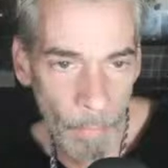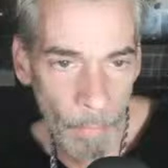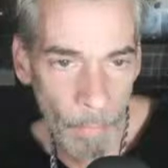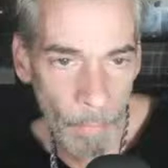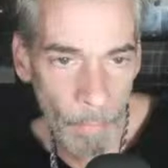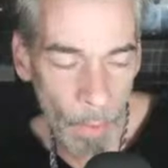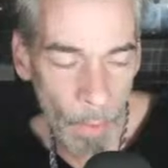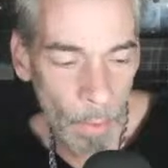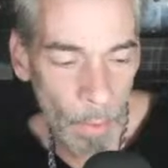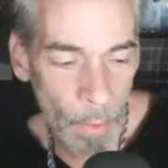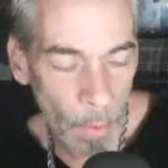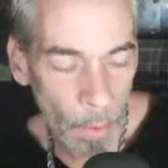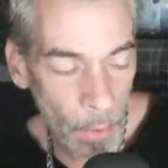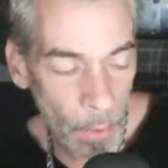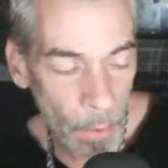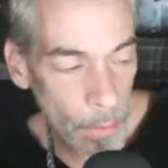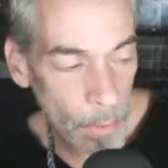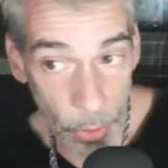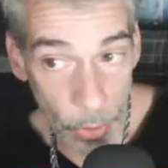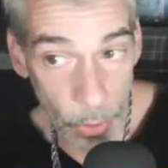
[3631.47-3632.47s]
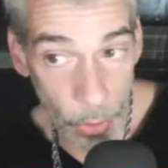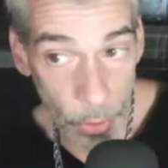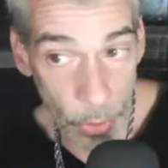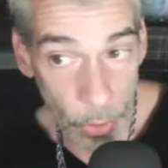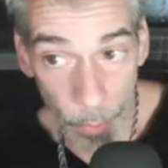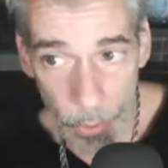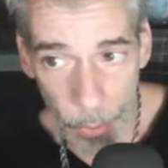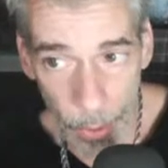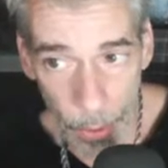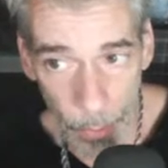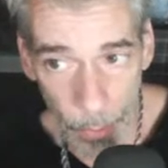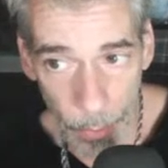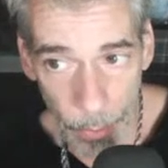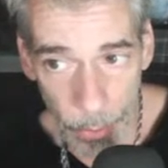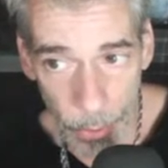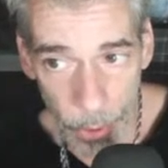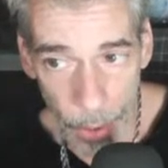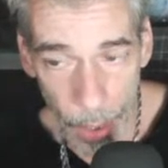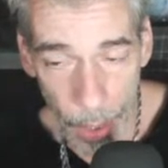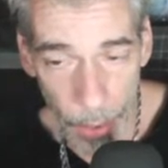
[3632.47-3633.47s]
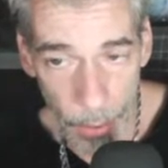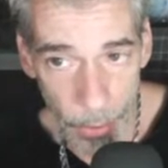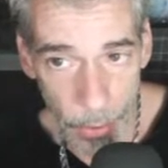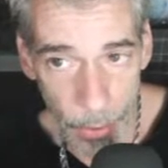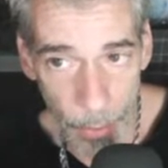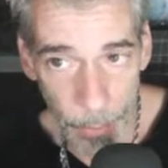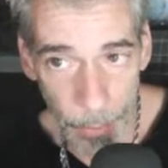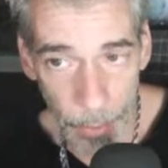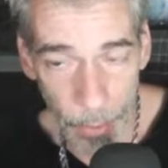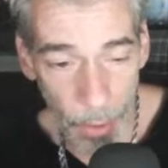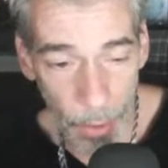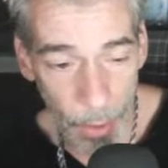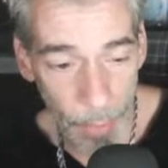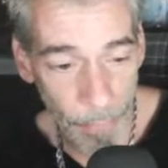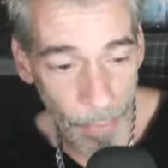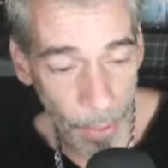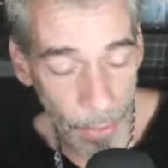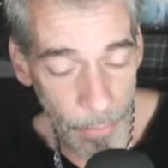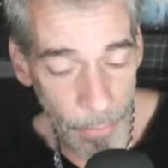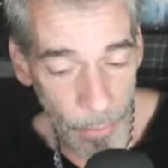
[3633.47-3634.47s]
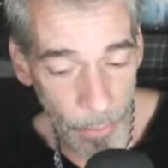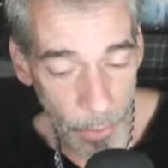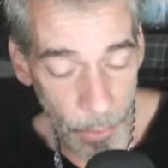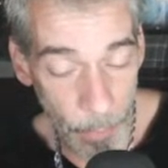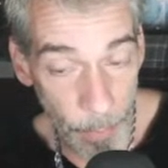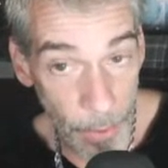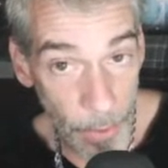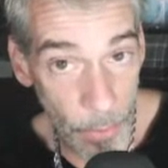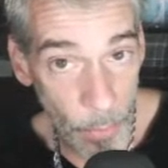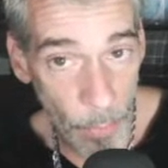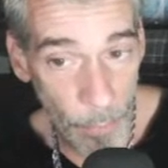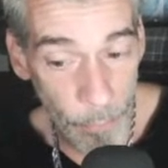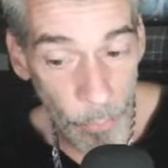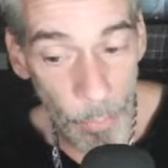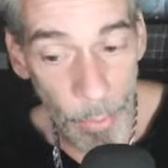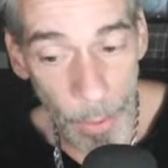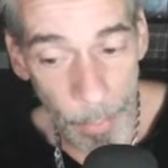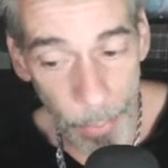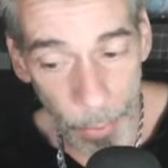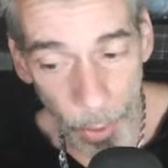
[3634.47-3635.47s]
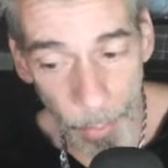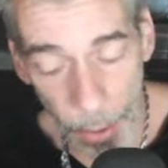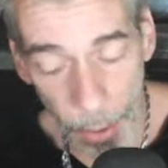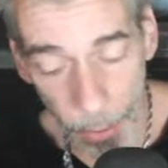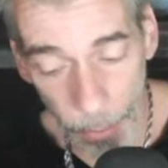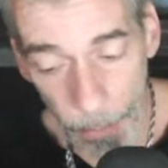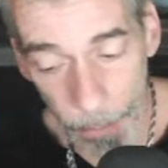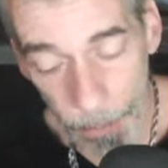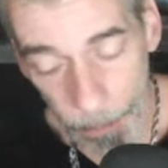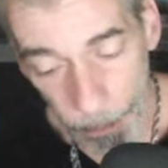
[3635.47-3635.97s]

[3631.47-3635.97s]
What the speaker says: Yeah, what you're referring to here in the chat is something that I've had to speak to a few people about.